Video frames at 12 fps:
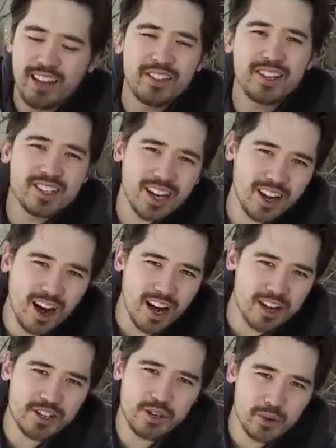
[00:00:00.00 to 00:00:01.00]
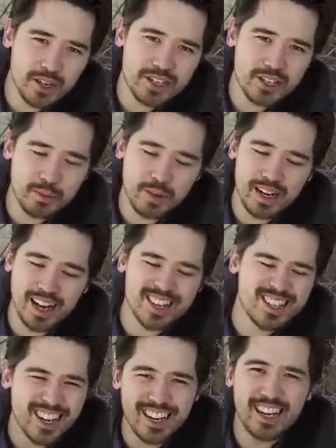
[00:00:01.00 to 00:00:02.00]
Things like a hot shoe would have still been
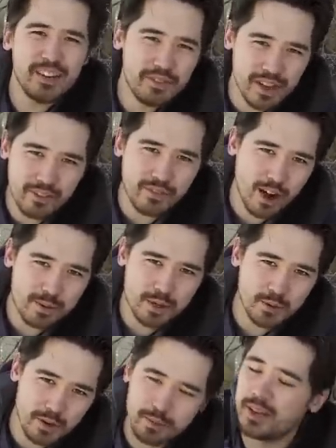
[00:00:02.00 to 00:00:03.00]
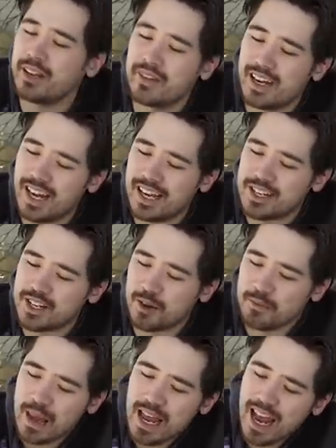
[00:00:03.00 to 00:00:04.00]
nice and an EVF option would have been even
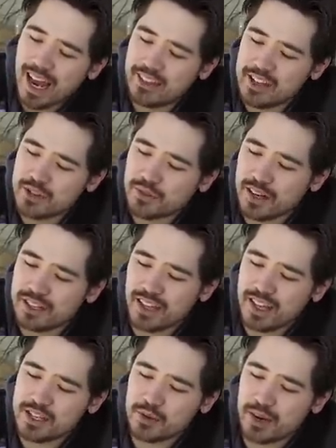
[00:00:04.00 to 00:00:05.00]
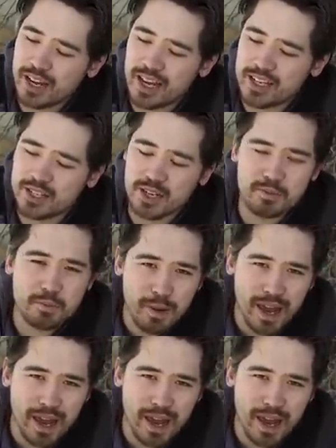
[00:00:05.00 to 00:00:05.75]
nicer. And this front lens ring is just